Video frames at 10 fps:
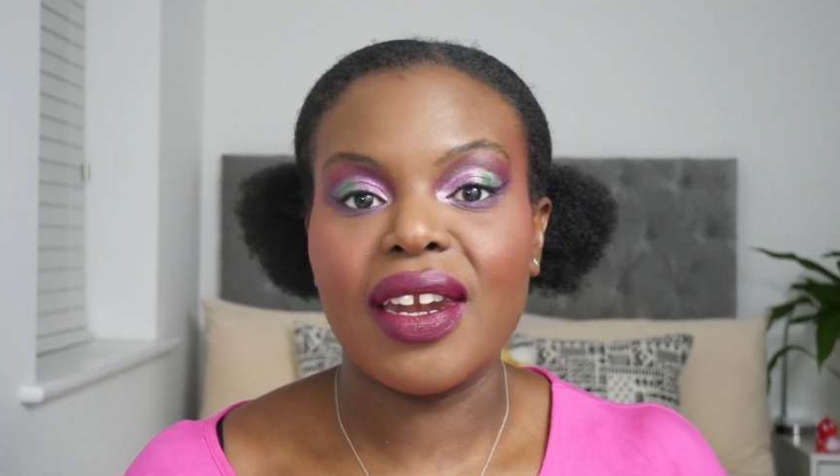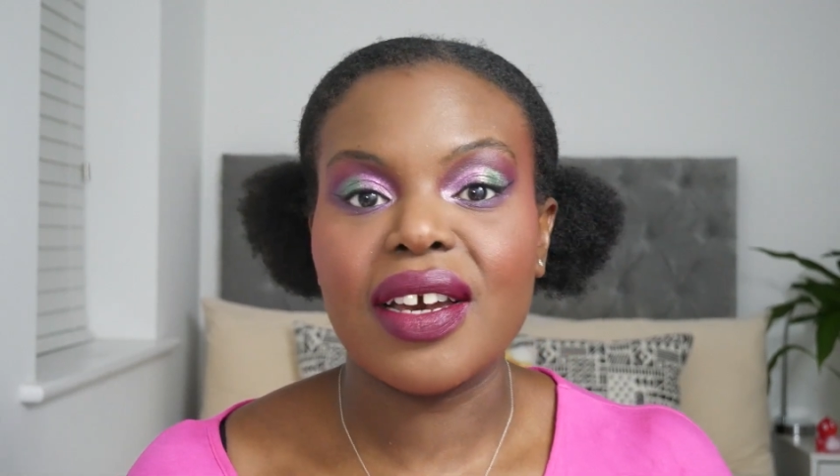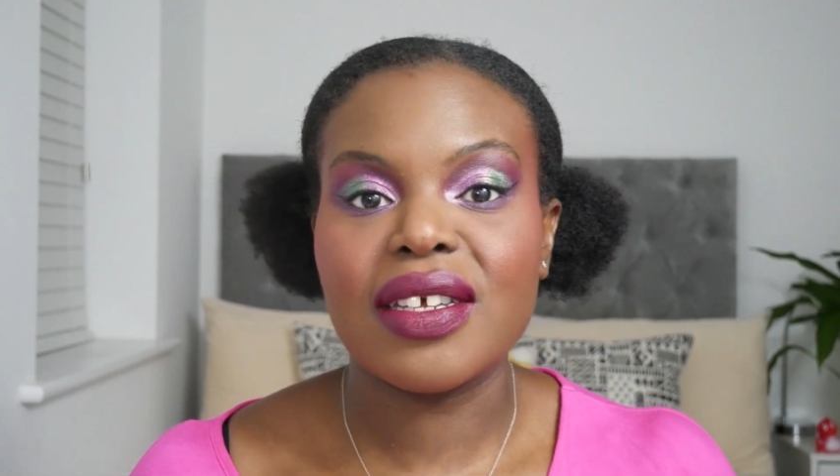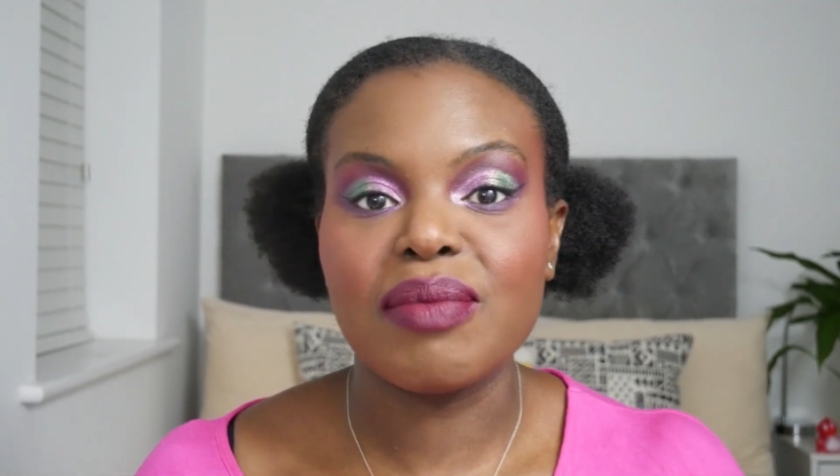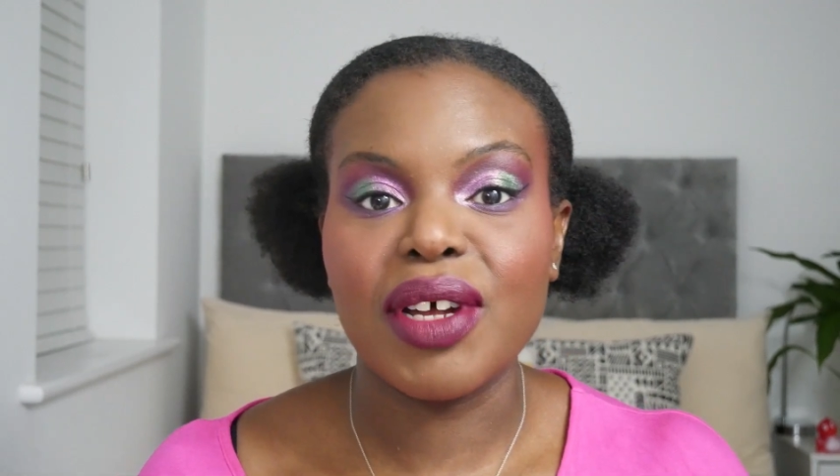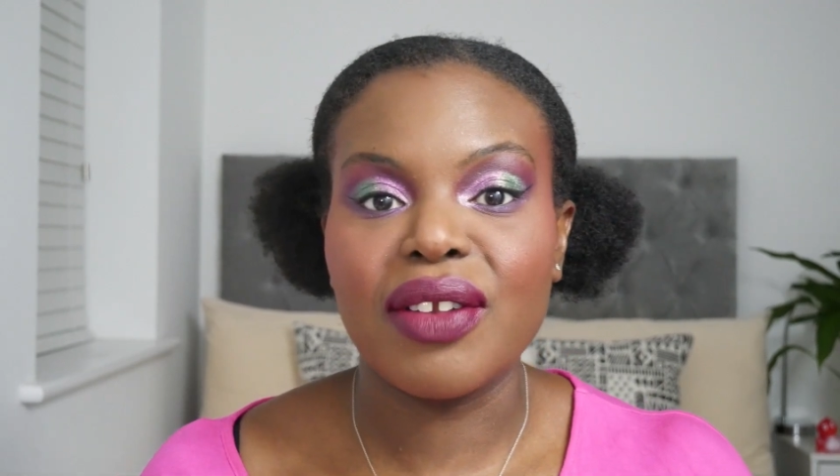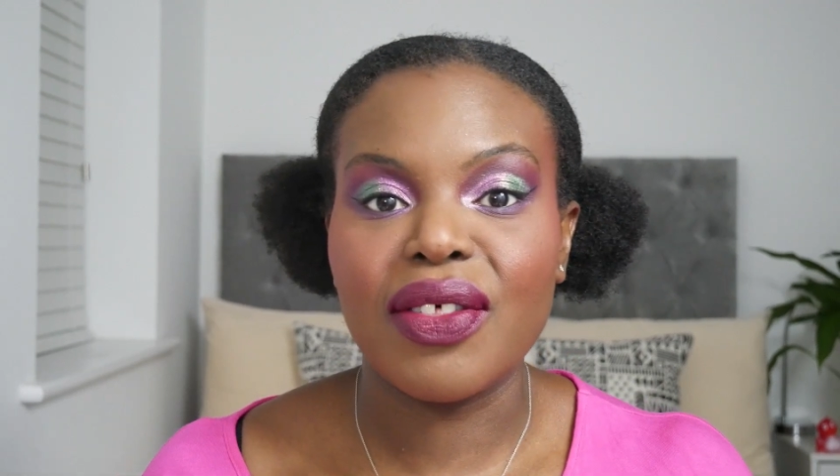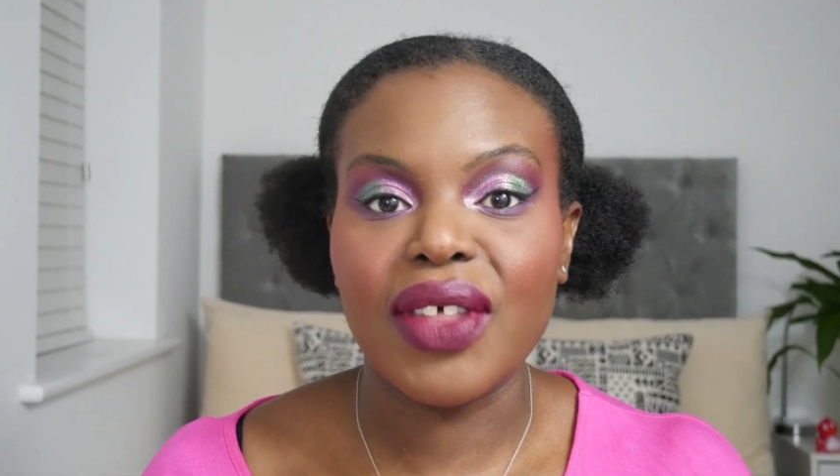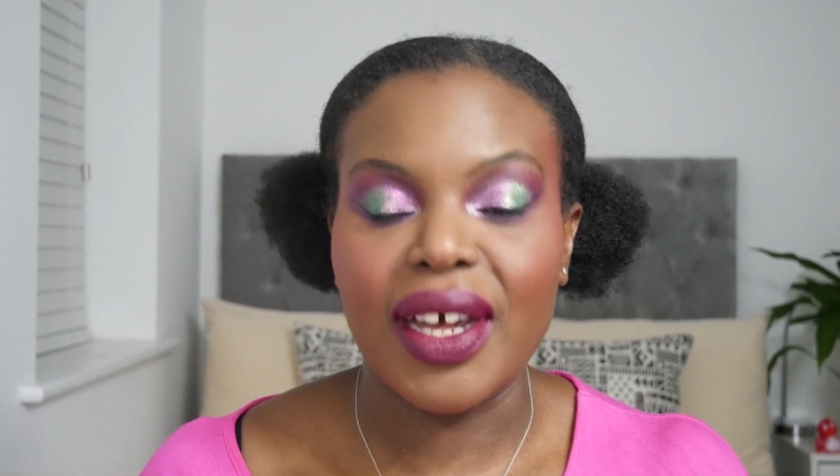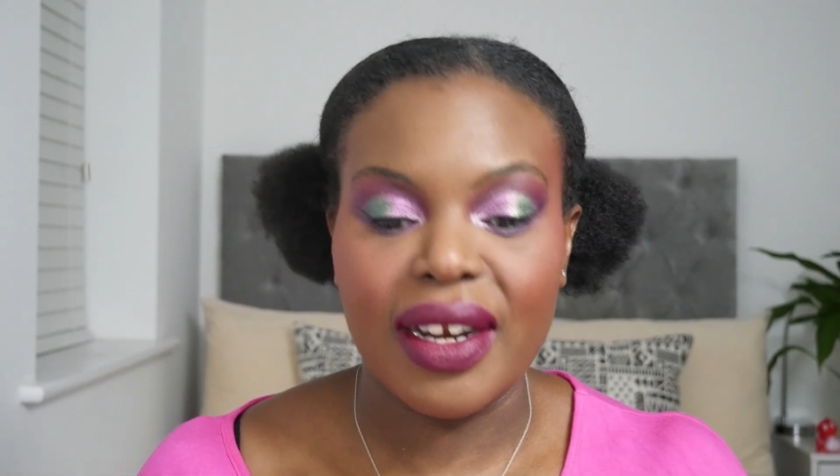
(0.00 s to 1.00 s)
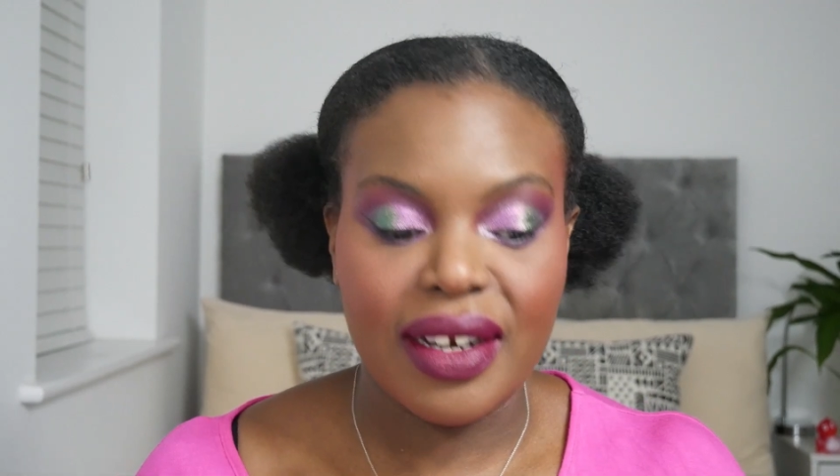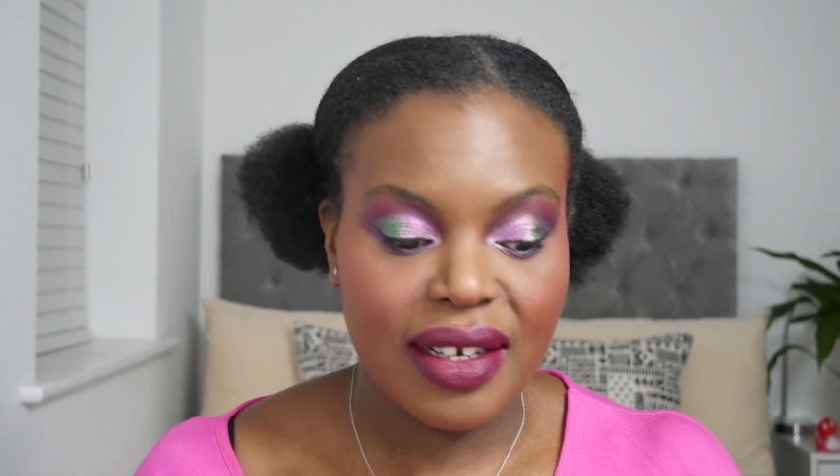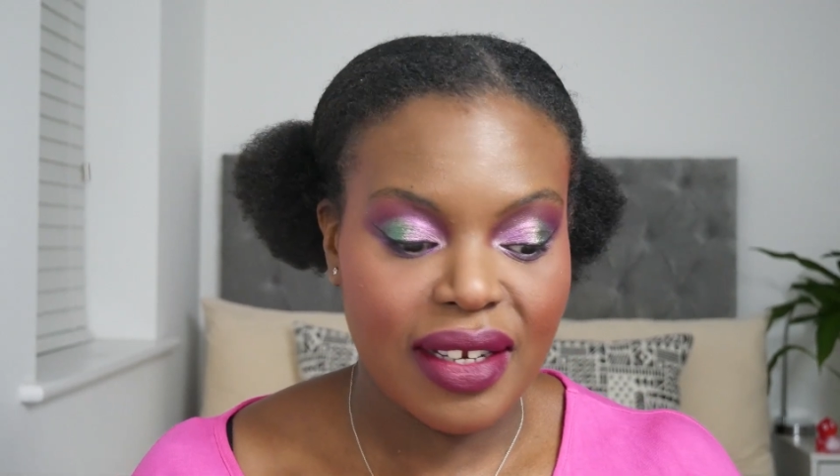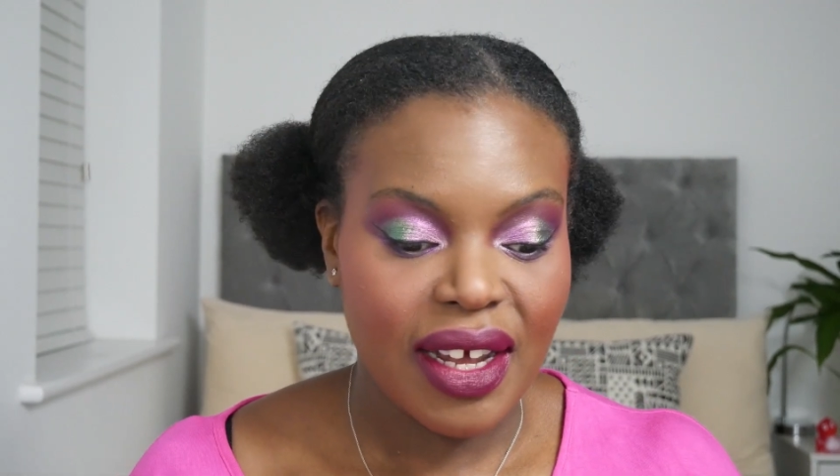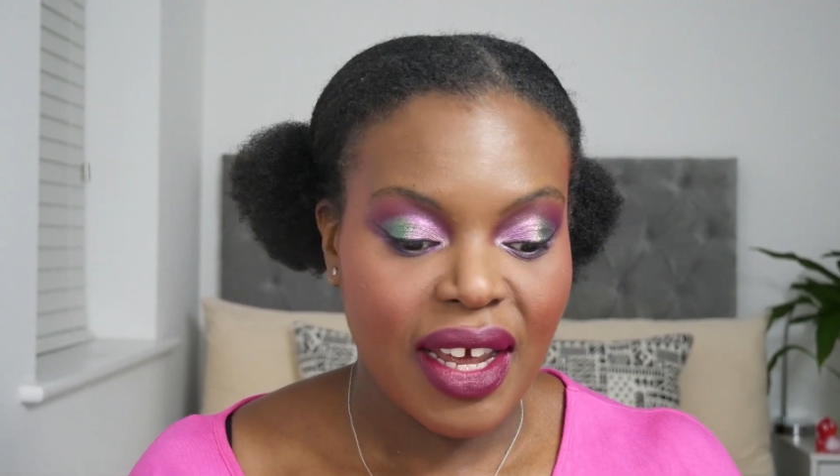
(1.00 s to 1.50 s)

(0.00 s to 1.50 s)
next month and